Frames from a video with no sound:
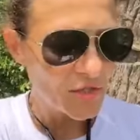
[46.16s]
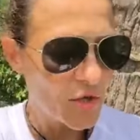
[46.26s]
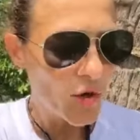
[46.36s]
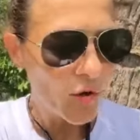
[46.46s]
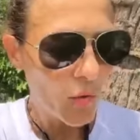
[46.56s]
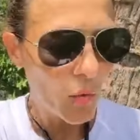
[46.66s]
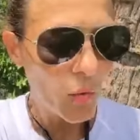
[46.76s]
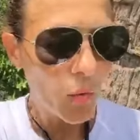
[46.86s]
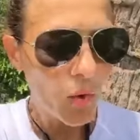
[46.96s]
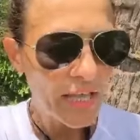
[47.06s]
So
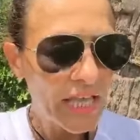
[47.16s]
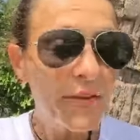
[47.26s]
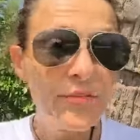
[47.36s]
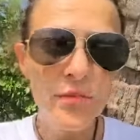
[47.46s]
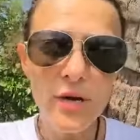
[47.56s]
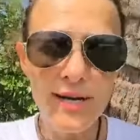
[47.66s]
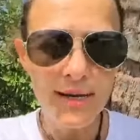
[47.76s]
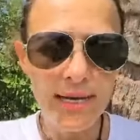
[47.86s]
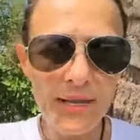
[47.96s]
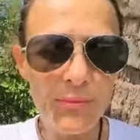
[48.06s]
if you are
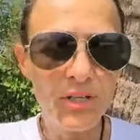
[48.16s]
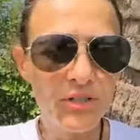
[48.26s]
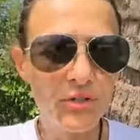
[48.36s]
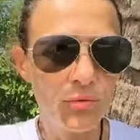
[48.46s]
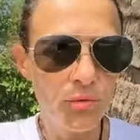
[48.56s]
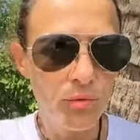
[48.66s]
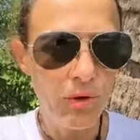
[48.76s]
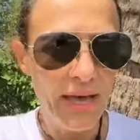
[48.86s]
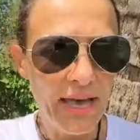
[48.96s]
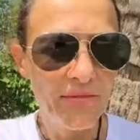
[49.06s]
unable to
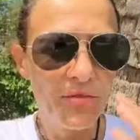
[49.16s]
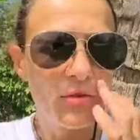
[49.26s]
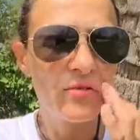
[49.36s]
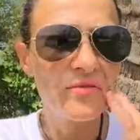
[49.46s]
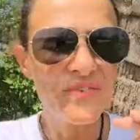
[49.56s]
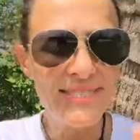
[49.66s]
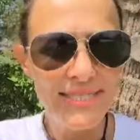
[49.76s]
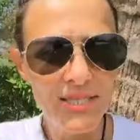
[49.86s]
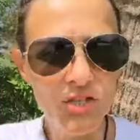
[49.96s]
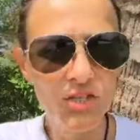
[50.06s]
have your
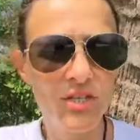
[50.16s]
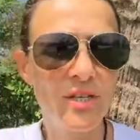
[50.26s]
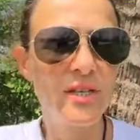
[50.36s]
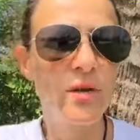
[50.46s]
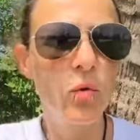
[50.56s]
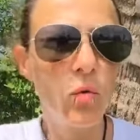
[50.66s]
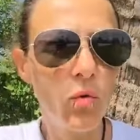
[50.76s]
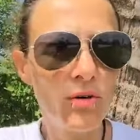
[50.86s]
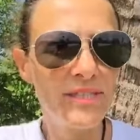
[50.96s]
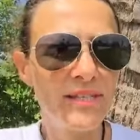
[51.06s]
physician
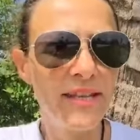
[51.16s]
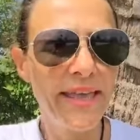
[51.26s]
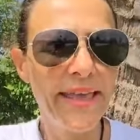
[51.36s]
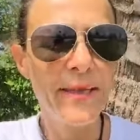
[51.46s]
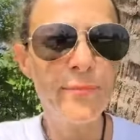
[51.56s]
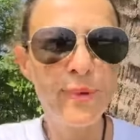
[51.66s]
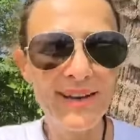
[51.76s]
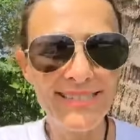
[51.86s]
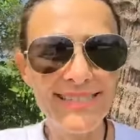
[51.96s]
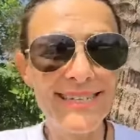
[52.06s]
order a
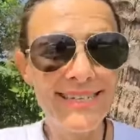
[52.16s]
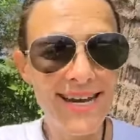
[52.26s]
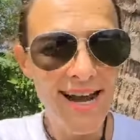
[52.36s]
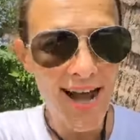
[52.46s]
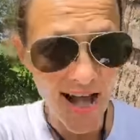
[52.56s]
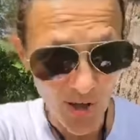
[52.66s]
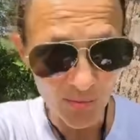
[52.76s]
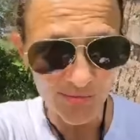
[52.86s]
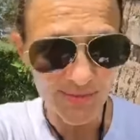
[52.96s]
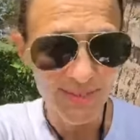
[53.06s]
particle
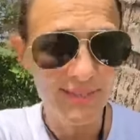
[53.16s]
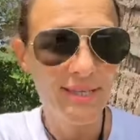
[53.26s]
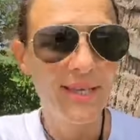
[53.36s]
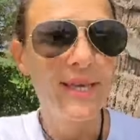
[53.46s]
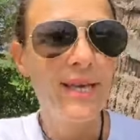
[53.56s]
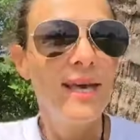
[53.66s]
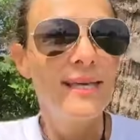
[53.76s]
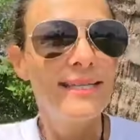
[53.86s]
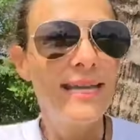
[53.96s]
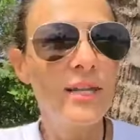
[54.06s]
count
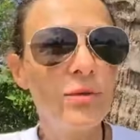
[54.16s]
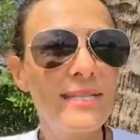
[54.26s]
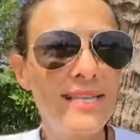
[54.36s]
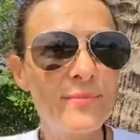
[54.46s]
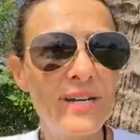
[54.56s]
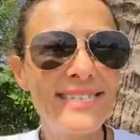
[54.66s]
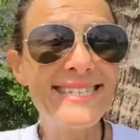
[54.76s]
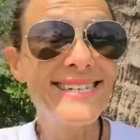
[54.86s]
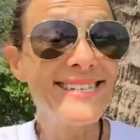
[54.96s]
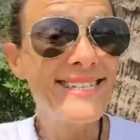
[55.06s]
that looks at
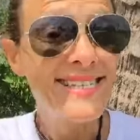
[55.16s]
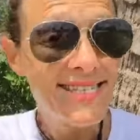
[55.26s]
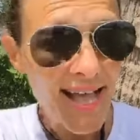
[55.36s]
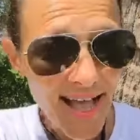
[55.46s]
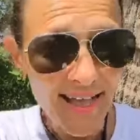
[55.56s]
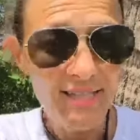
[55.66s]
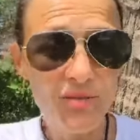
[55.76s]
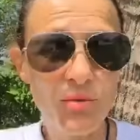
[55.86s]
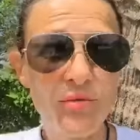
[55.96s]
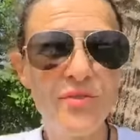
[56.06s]
particle size
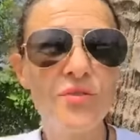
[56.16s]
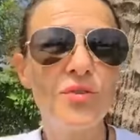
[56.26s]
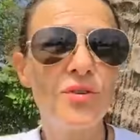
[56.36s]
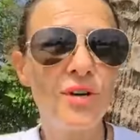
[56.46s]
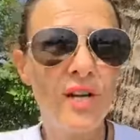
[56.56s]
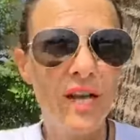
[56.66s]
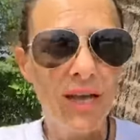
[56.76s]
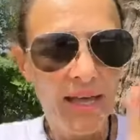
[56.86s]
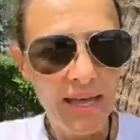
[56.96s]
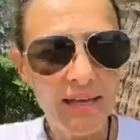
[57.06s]
of your
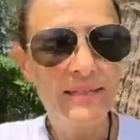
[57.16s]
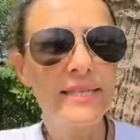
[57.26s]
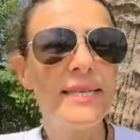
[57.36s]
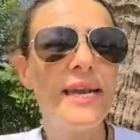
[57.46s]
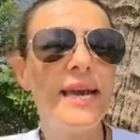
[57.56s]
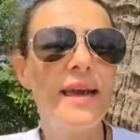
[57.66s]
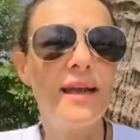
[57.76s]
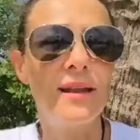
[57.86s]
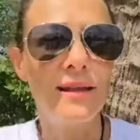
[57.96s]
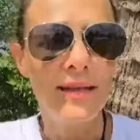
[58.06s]

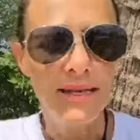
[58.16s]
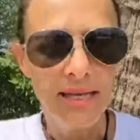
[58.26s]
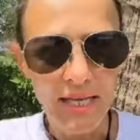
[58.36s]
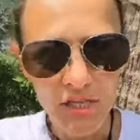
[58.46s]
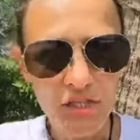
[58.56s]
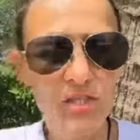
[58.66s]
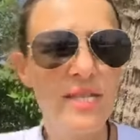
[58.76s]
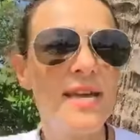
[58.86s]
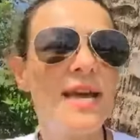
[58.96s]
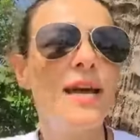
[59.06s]
LDL and
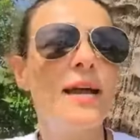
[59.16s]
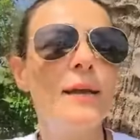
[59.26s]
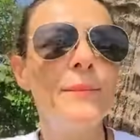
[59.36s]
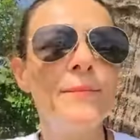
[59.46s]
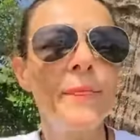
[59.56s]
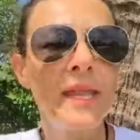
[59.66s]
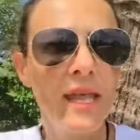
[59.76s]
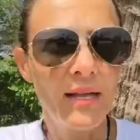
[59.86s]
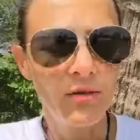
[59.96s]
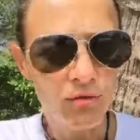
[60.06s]
HDL
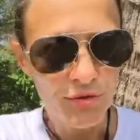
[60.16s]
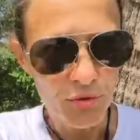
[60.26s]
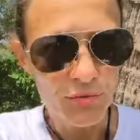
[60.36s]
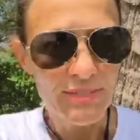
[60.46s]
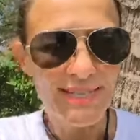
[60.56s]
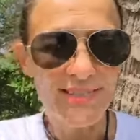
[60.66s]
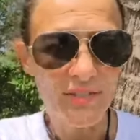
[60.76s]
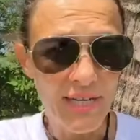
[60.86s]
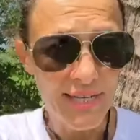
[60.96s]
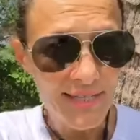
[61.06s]
and also looks at
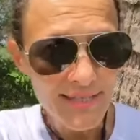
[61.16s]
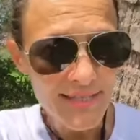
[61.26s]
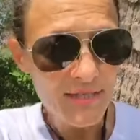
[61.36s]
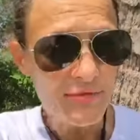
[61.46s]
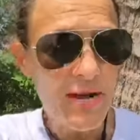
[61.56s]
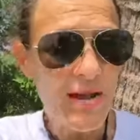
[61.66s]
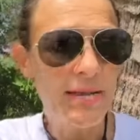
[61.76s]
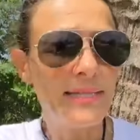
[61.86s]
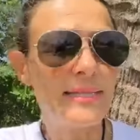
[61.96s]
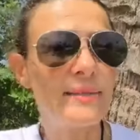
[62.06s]

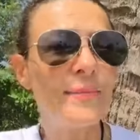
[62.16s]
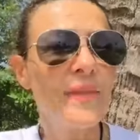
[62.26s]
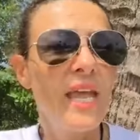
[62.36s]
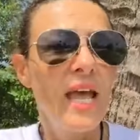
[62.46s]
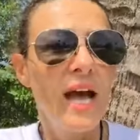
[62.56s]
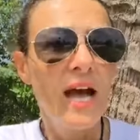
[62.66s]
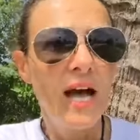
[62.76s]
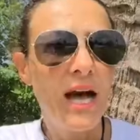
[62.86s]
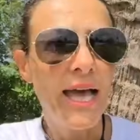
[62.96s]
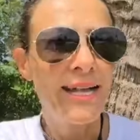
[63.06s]
triglycerides,
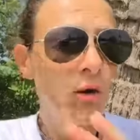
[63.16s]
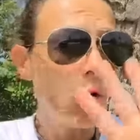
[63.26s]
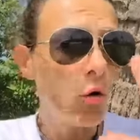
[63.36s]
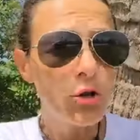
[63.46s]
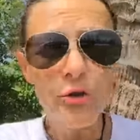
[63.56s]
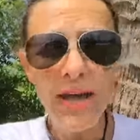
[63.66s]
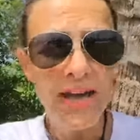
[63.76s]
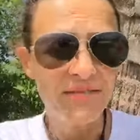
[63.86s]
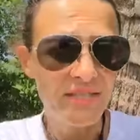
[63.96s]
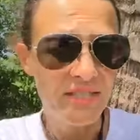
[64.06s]
and all you
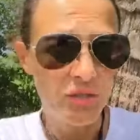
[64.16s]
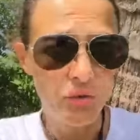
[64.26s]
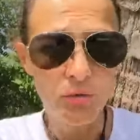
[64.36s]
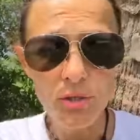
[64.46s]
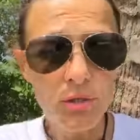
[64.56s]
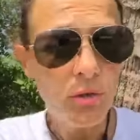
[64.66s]
have is a total